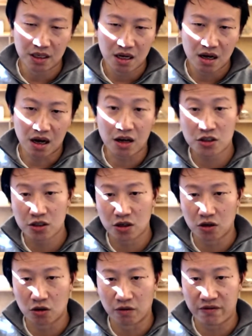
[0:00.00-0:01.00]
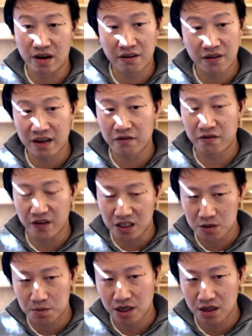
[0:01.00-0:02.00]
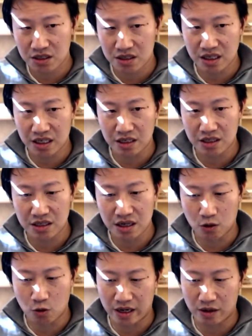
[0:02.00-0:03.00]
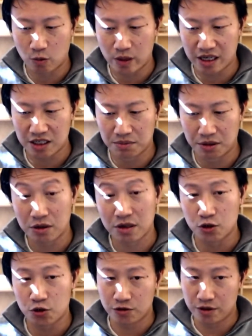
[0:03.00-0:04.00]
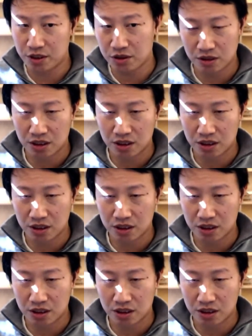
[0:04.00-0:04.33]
Also, verifying fixed bugs is a great way to both contribute